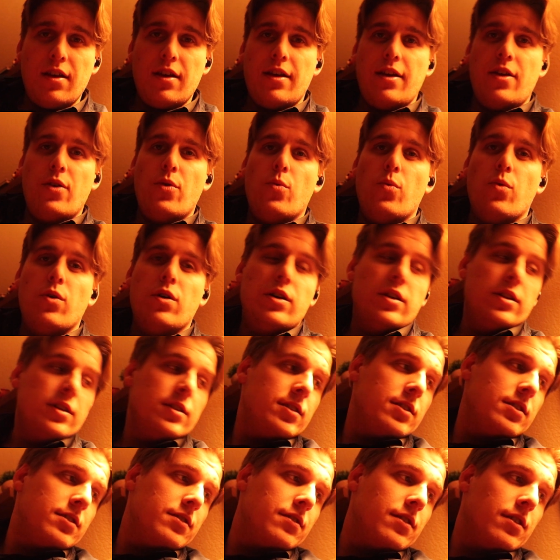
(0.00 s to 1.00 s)
It
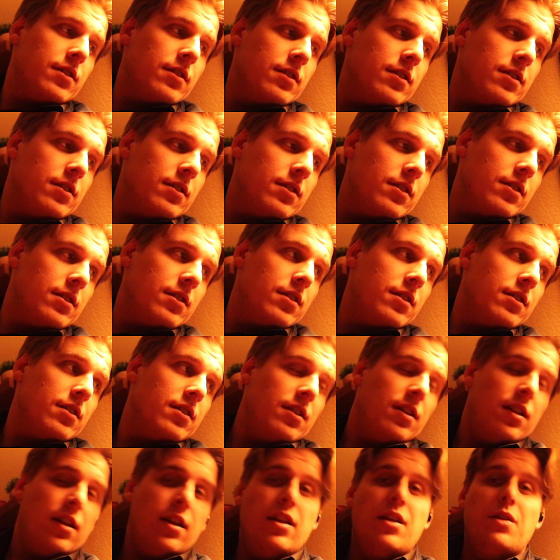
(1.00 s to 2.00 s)
was
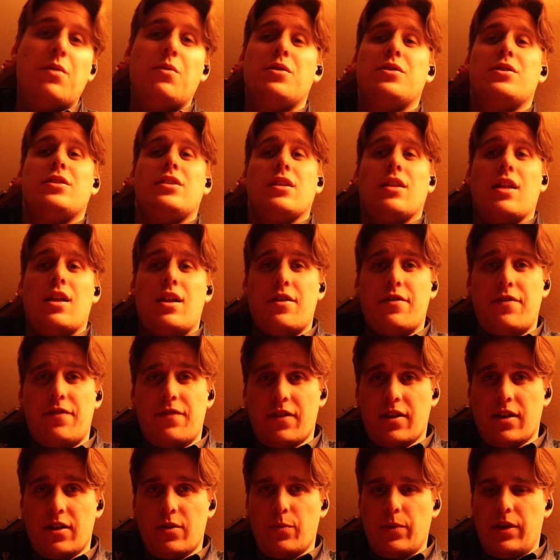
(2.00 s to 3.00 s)
a lot of
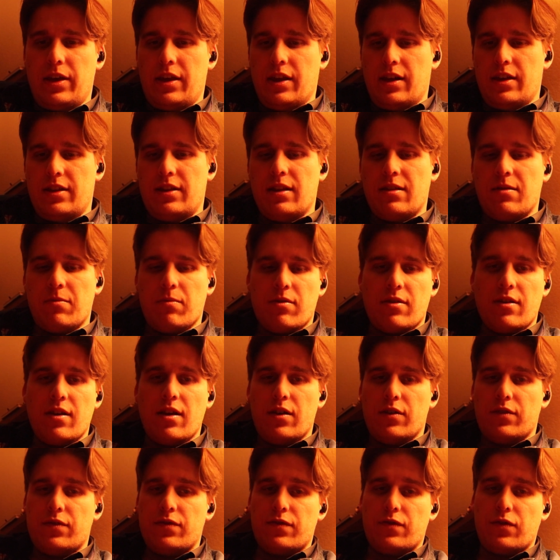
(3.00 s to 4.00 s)
fun. We did some
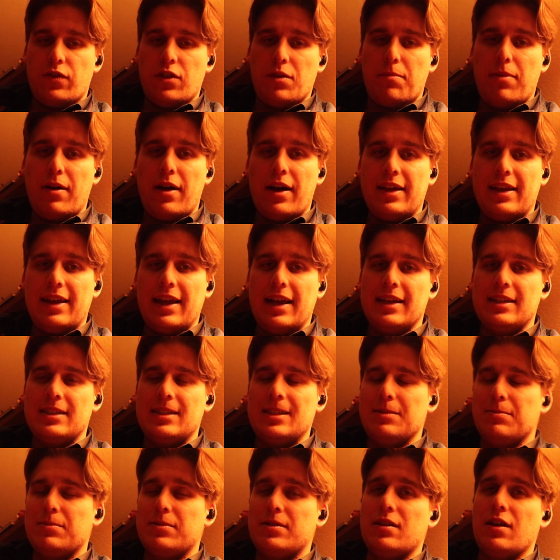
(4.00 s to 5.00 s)
stuff for the
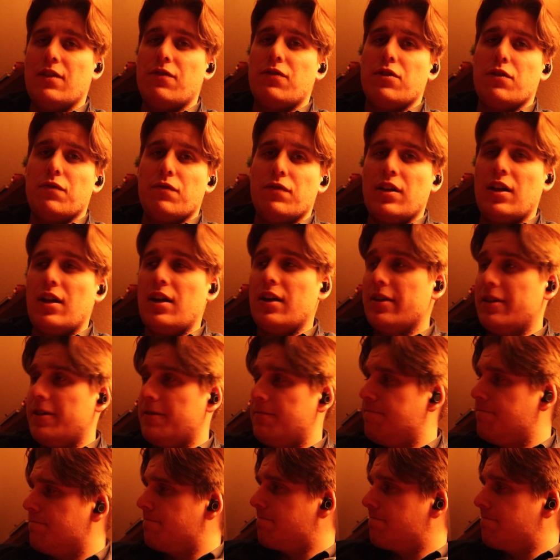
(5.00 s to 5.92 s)
podcast, did some stuff for the vlog,